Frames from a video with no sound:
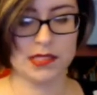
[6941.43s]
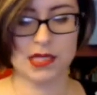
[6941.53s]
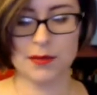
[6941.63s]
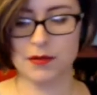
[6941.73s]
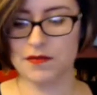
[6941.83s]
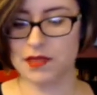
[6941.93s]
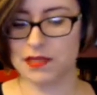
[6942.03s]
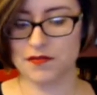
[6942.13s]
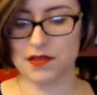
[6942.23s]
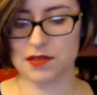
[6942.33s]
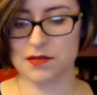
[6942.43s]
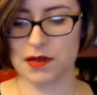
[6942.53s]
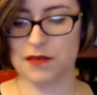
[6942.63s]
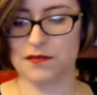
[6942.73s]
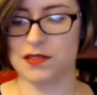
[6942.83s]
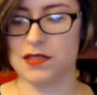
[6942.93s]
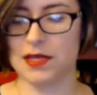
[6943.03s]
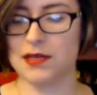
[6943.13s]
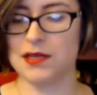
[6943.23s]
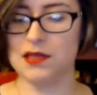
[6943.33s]
Some of this feels ready for
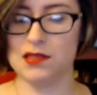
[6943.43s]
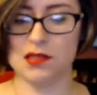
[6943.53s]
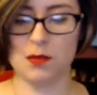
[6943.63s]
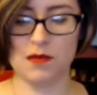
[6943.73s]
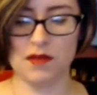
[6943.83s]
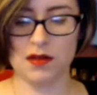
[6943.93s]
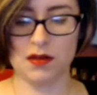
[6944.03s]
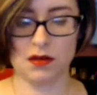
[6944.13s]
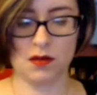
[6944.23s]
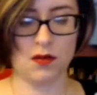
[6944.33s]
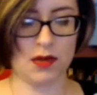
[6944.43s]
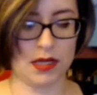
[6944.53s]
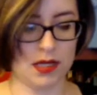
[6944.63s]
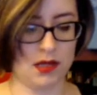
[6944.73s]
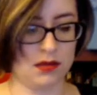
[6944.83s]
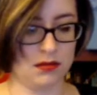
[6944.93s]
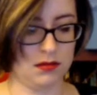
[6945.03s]
sanding, some of it not quite.